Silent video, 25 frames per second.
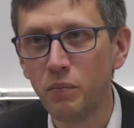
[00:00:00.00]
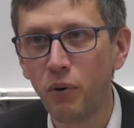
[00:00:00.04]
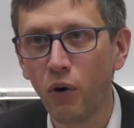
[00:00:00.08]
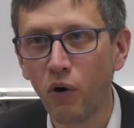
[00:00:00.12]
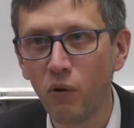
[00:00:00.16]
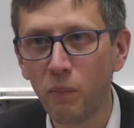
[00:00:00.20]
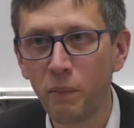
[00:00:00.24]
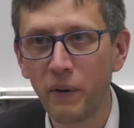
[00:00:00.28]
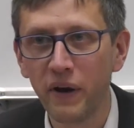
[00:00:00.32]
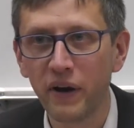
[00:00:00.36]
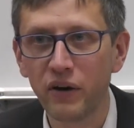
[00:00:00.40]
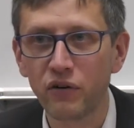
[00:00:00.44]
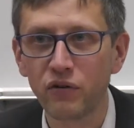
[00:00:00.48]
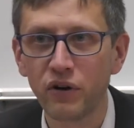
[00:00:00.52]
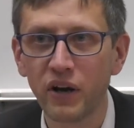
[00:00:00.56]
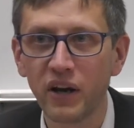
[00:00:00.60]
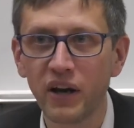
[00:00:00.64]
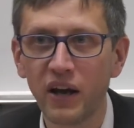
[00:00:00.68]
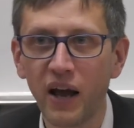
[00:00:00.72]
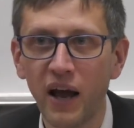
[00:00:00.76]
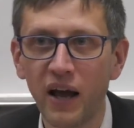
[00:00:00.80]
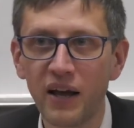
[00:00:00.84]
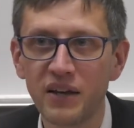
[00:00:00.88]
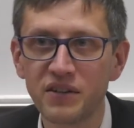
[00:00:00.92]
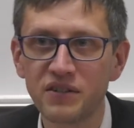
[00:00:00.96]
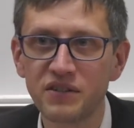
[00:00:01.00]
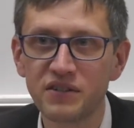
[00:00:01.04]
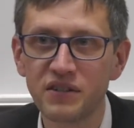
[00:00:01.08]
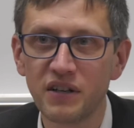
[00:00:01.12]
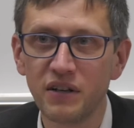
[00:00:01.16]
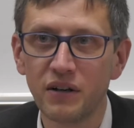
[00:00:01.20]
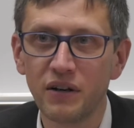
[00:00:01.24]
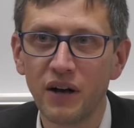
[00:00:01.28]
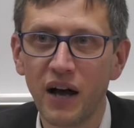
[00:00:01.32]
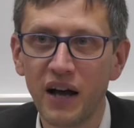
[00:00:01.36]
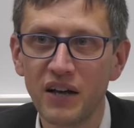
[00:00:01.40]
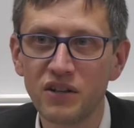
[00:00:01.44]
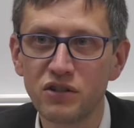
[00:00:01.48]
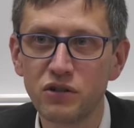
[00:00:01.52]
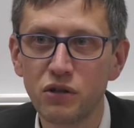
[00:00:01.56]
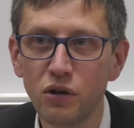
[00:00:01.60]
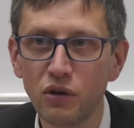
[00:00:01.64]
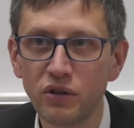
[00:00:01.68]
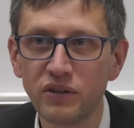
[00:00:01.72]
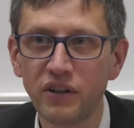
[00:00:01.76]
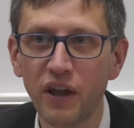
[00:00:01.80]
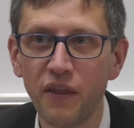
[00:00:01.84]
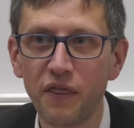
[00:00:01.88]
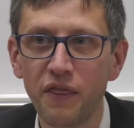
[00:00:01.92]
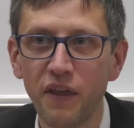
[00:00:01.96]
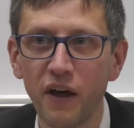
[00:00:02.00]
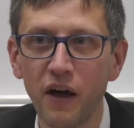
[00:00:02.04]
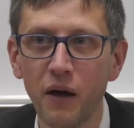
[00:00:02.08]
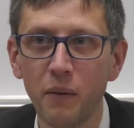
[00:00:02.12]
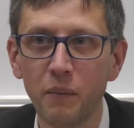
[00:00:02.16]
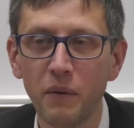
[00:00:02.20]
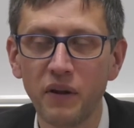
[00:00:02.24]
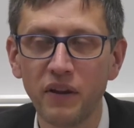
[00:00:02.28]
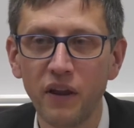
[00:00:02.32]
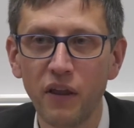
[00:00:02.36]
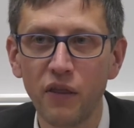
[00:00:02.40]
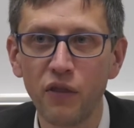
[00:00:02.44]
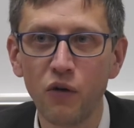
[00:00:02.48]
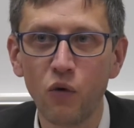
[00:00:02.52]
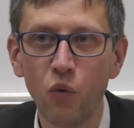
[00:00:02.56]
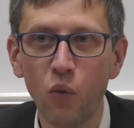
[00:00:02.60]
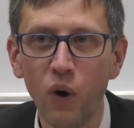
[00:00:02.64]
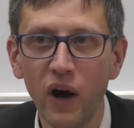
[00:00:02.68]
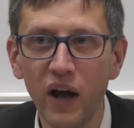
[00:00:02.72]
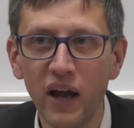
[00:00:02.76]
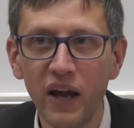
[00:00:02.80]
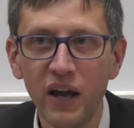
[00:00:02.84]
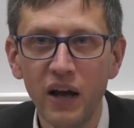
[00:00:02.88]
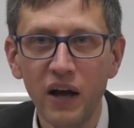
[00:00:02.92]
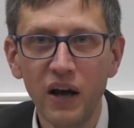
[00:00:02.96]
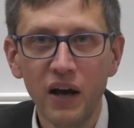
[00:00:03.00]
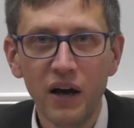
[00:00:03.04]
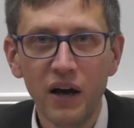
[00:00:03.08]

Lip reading: Paul Pickering has looked at them and at the way